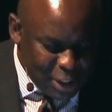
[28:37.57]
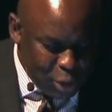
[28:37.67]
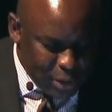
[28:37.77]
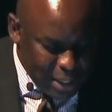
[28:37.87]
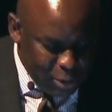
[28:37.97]
as
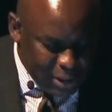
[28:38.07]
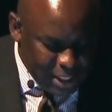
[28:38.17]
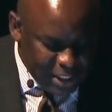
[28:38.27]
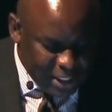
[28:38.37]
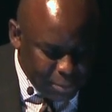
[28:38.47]
you killed
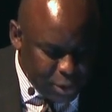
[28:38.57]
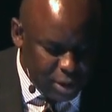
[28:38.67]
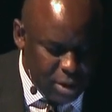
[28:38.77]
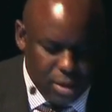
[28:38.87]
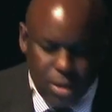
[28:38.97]
the
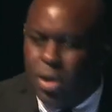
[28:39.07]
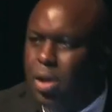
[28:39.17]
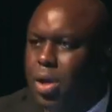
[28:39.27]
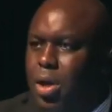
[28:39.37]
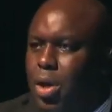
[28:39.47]
Egyptian?
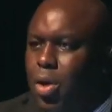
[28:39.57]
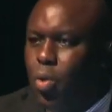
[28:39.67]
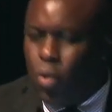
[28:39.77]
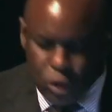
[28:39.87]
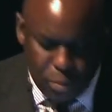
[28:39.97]

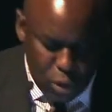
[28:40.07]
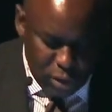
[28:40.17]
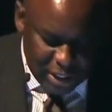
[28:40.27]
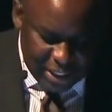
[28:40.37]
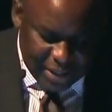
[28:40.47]
Caused
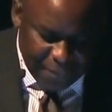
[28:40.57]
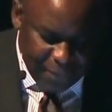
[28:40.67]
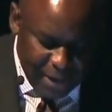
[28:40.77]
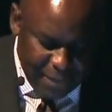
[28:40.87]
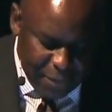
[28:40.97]
Moses to flee